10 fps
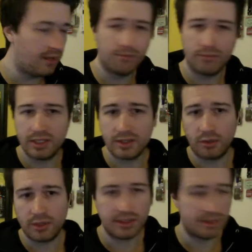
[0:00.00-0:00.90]
It's always
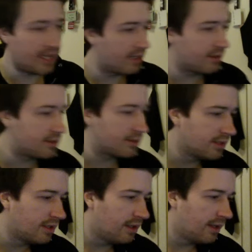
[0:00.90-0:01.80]
in seconds.
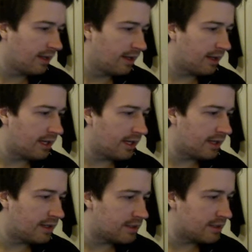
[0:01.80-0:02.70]

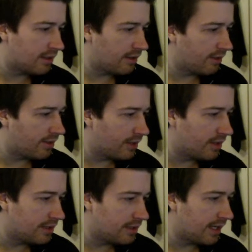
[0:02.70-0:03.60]
And the
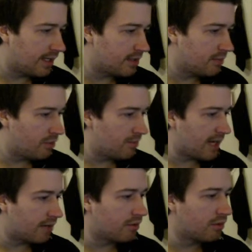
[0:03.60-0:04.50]
delay dimmer
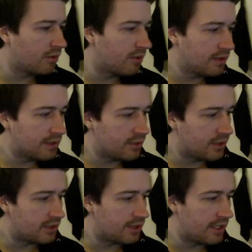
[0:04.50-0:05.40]
macro just
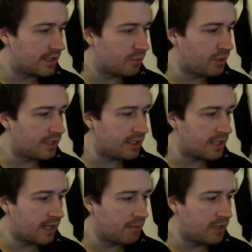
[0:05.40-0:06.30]
says preset type
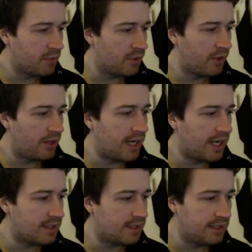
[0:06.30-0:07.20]
dimmer add
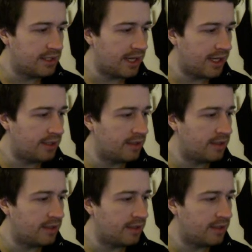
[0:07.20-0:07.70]
delay,